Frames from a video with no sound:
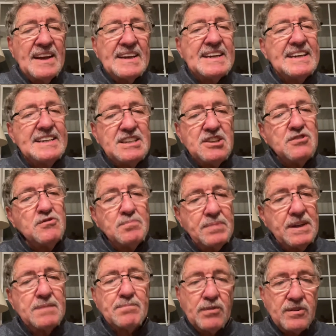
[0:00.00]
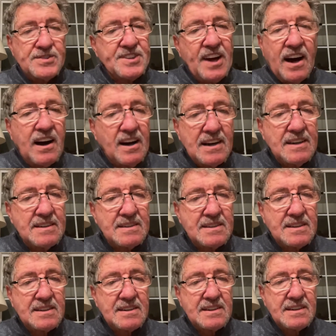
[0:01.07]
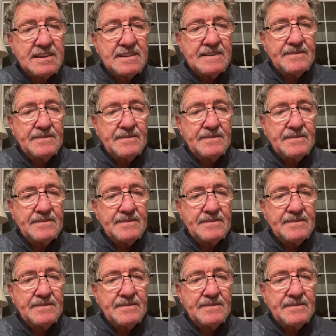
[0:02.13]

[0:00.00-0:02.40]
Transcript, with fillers: He knew people's hearts.